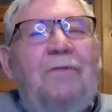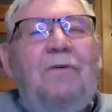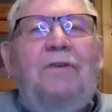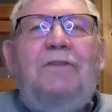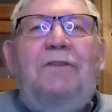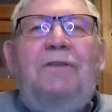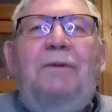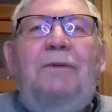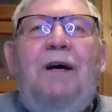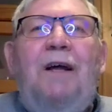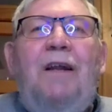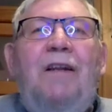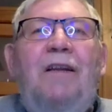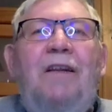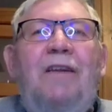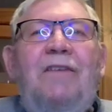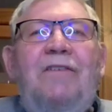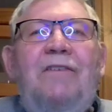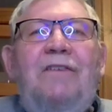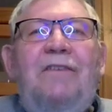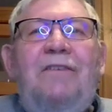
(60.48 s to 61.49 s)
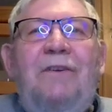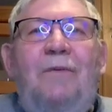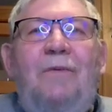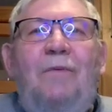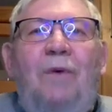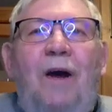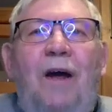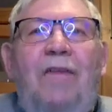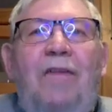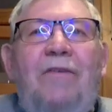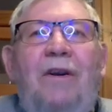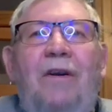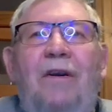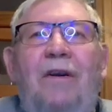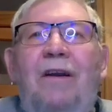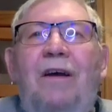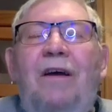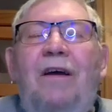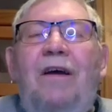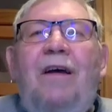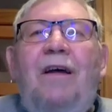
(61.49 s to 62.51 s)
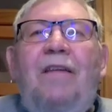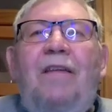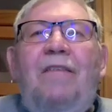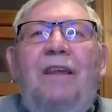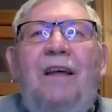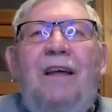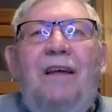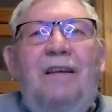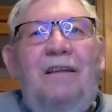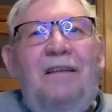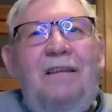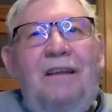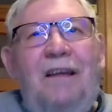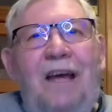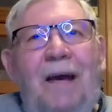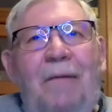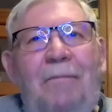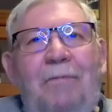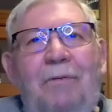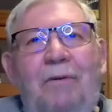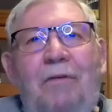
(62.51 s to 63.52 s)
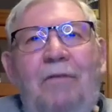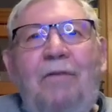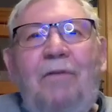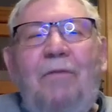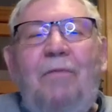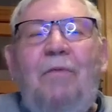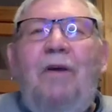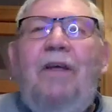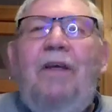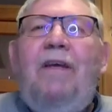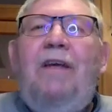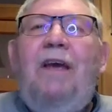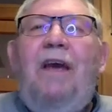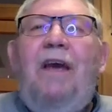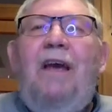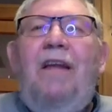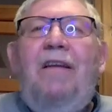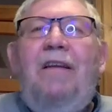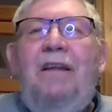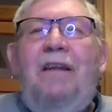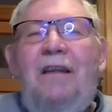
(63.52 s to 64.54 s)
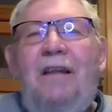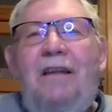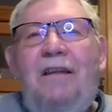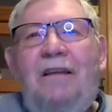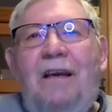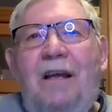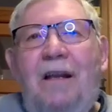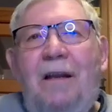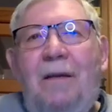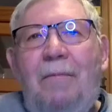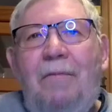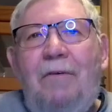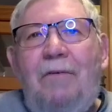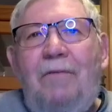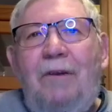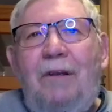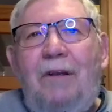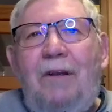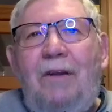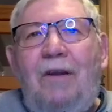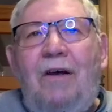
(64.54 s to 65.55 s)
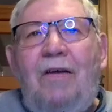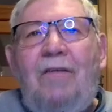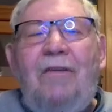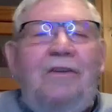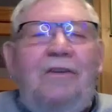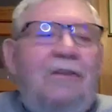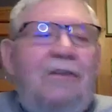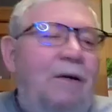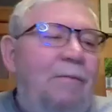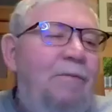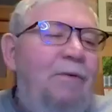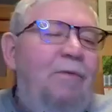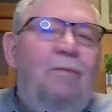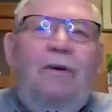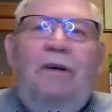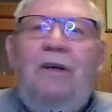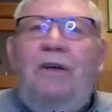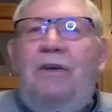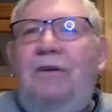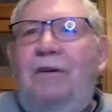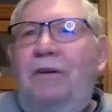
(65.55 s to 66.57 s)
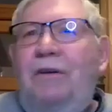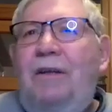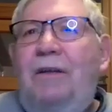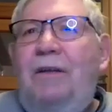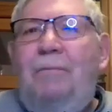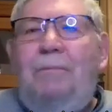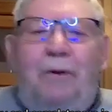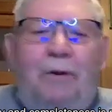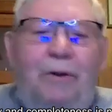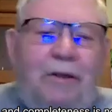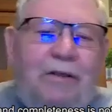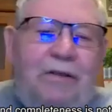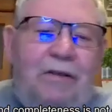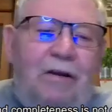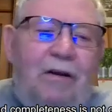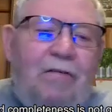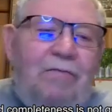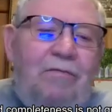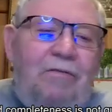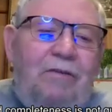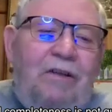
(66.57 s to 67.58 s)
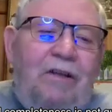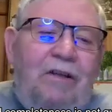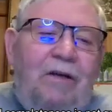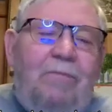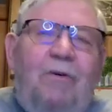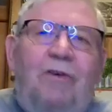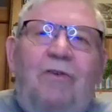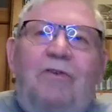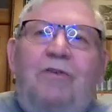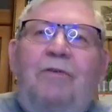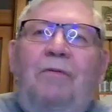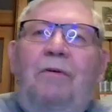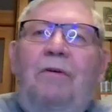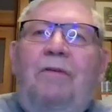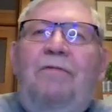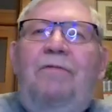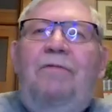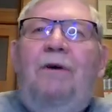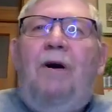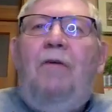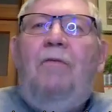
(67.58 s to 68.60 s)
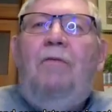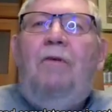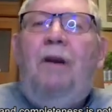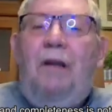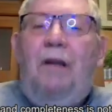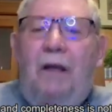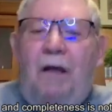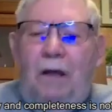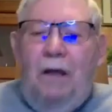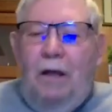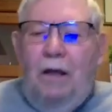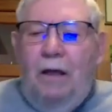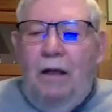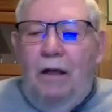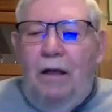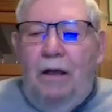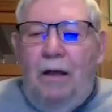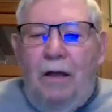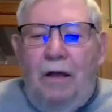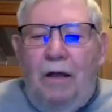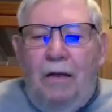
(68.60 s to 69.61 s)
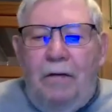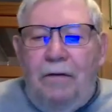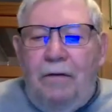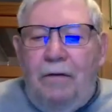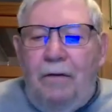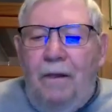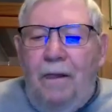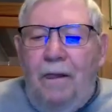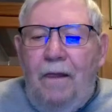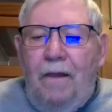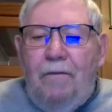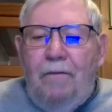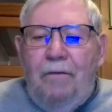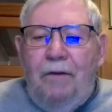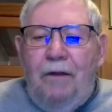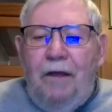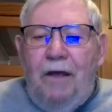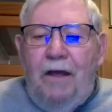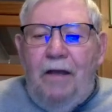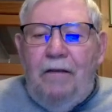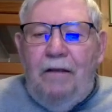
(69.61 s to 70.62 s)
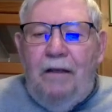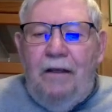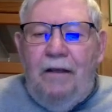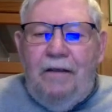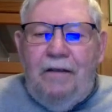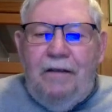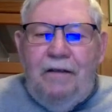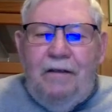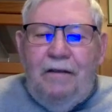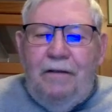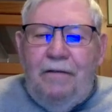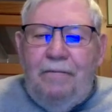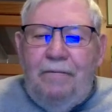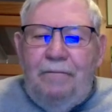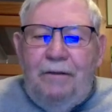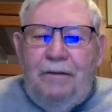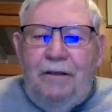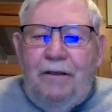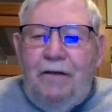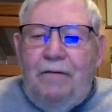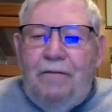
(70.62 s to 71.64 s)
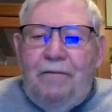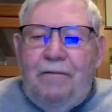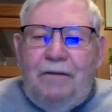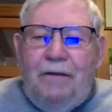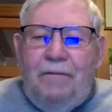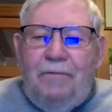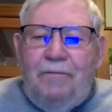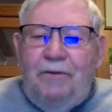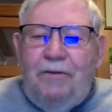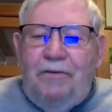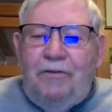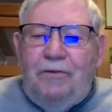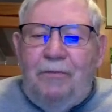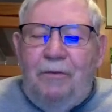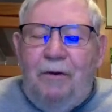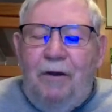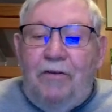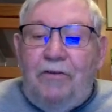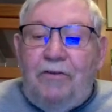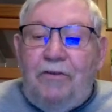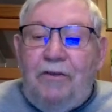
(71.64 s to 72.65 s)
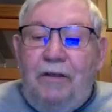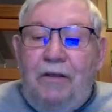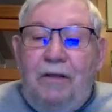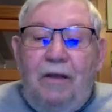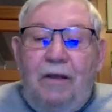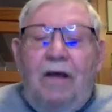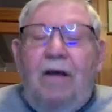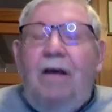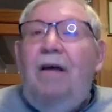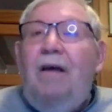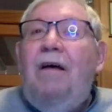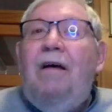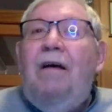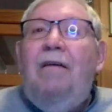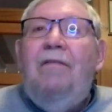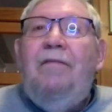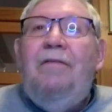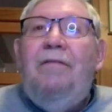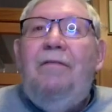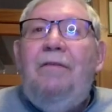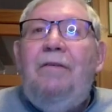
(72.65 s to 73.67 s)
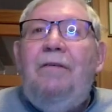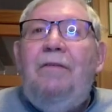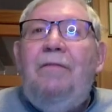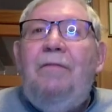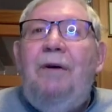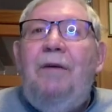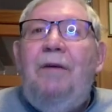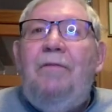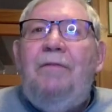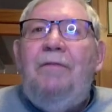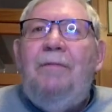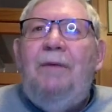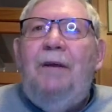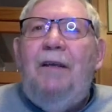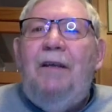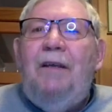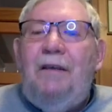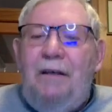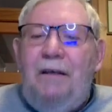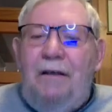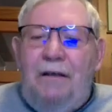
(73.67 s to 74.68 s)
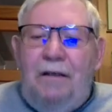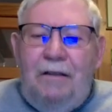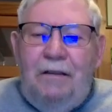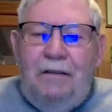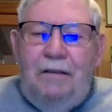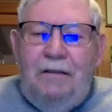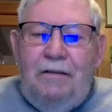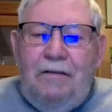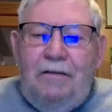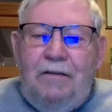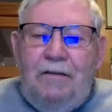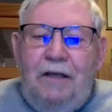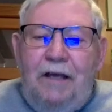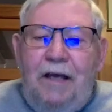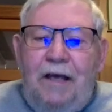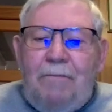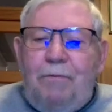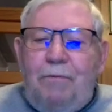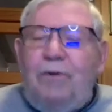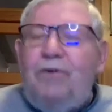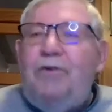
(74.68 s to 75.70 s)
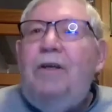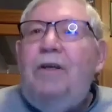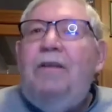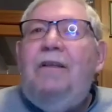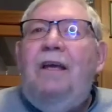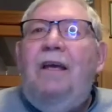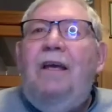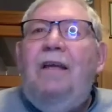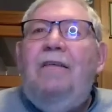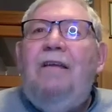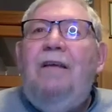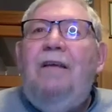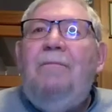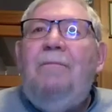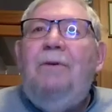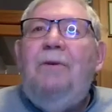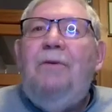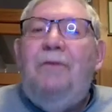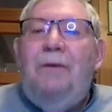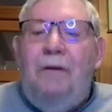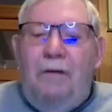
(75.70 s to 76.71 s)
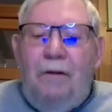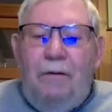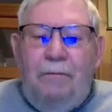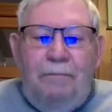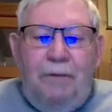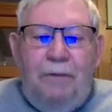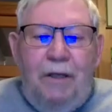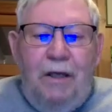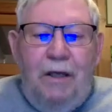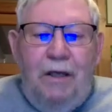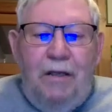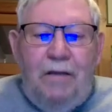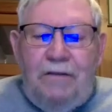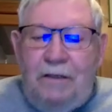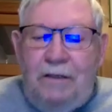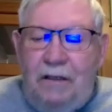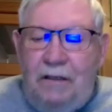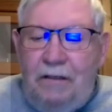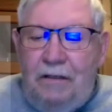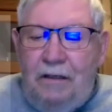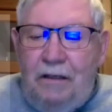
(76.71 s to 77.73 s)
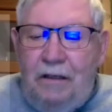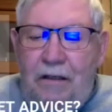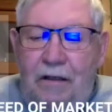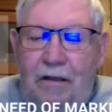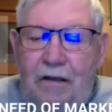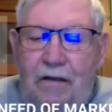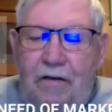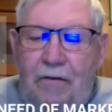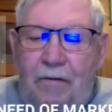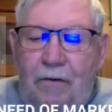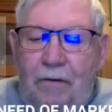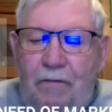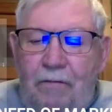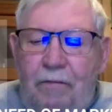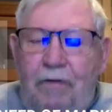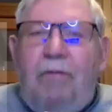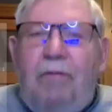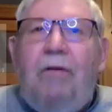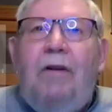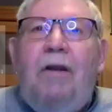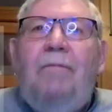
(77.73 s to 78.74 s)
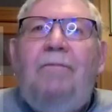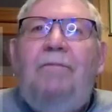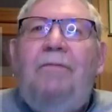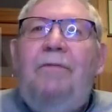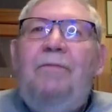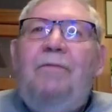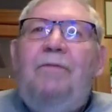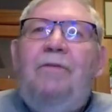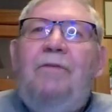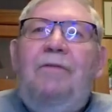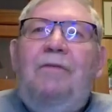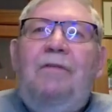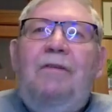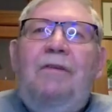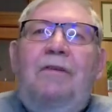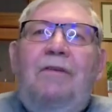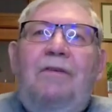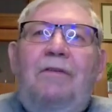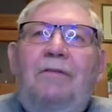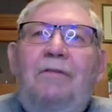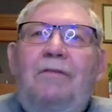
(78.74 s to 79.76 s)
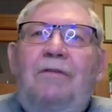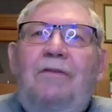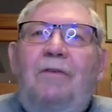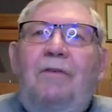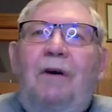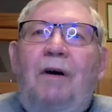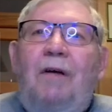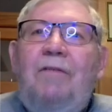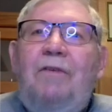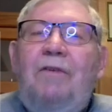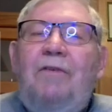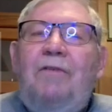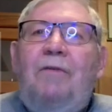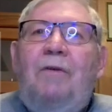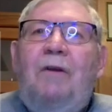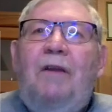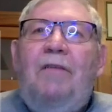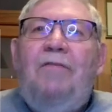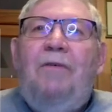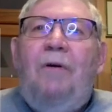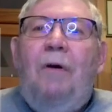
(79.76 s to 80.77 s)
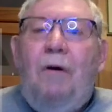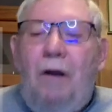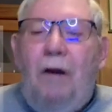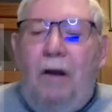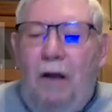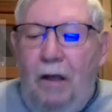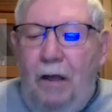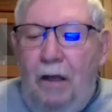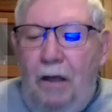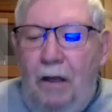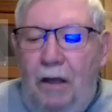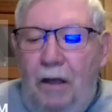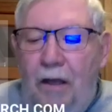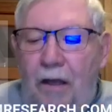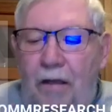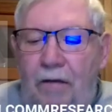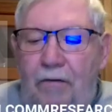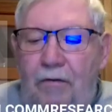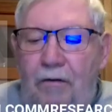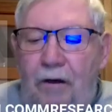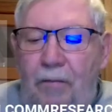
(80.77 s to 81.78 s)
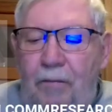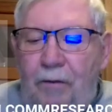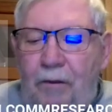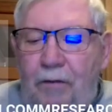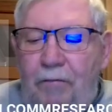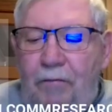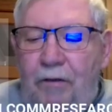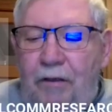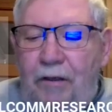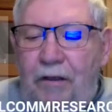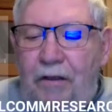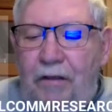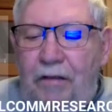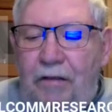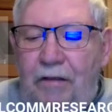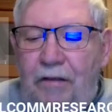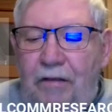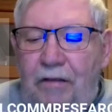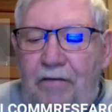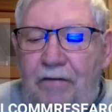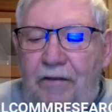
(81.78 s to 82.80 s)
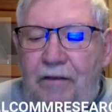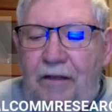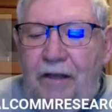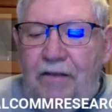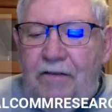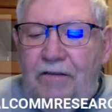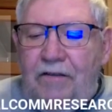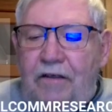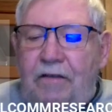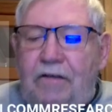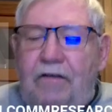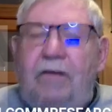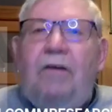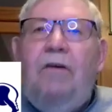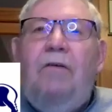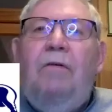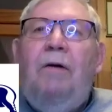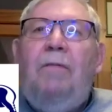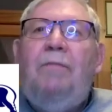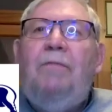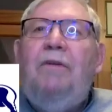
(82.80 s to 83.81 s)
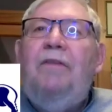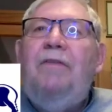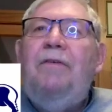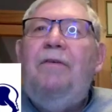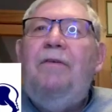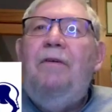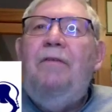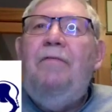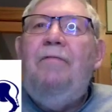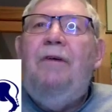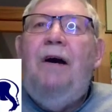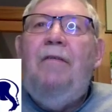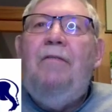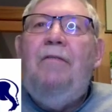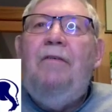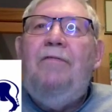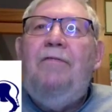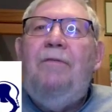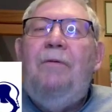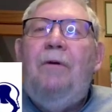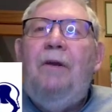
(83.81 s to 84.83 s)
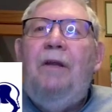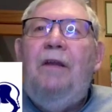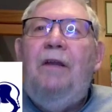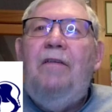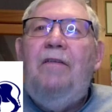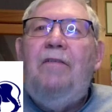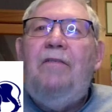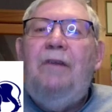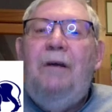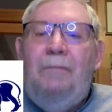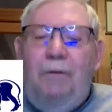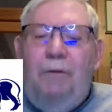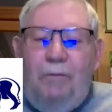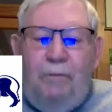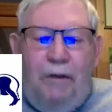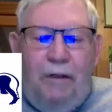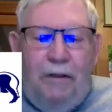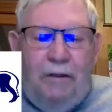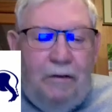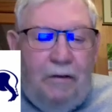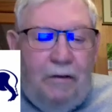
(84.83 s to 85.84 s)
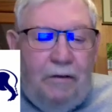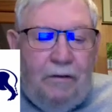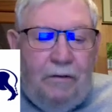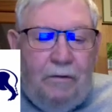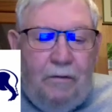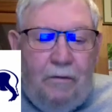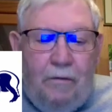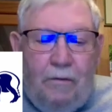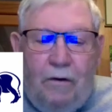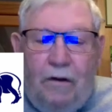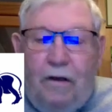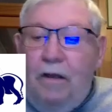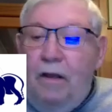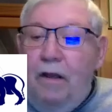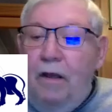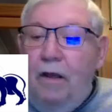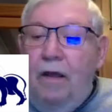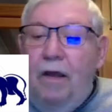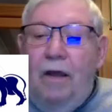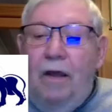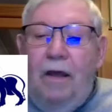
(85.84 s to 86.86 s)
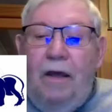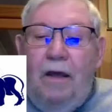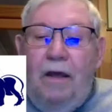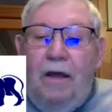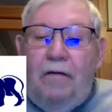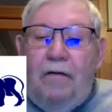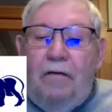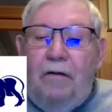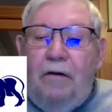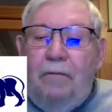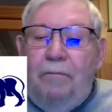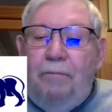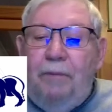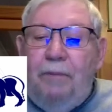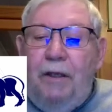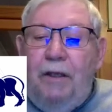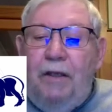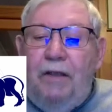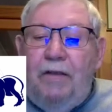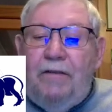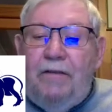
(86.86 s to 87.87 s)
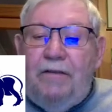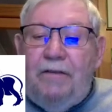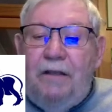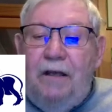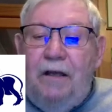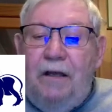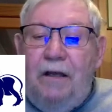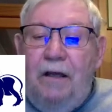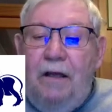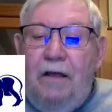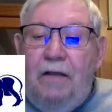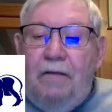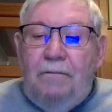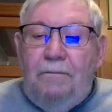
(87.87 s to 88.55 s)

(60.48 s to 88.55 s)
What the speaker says: twist about it is the weather that happened over the weekend and then kind of went along this coming week could impact our numbers going forward. We had like that situation of it went from like 8% to 18% on beans, and corn we went up from 12 to 24. And normally we see that sector go up to 35 to 40 this coming week on corn, and on beans up